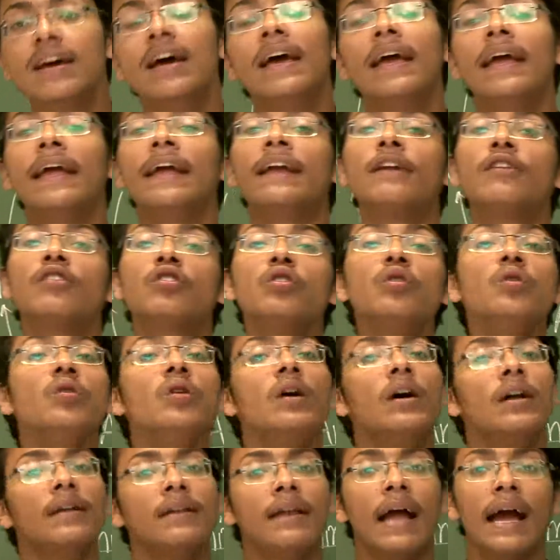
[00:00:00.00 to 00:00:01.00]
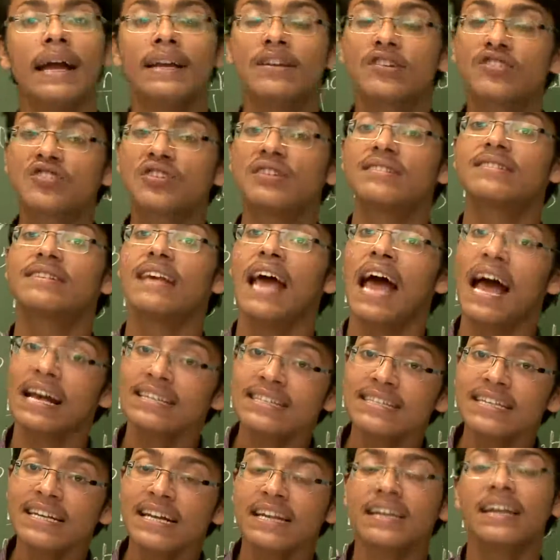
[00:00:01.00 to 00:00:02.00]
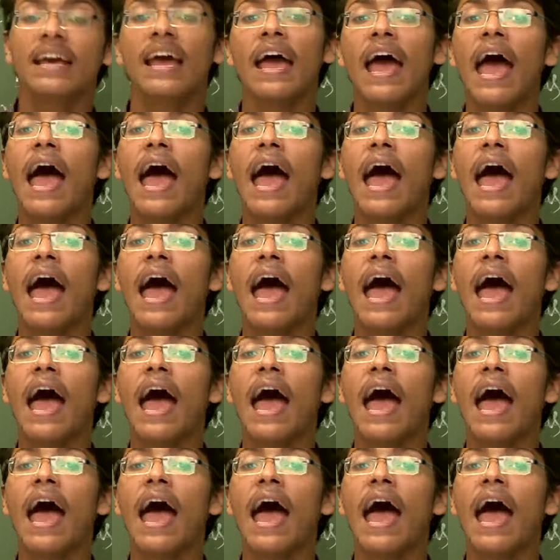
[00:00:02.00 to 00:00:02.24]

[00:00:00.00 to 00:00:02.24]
into nitrous acid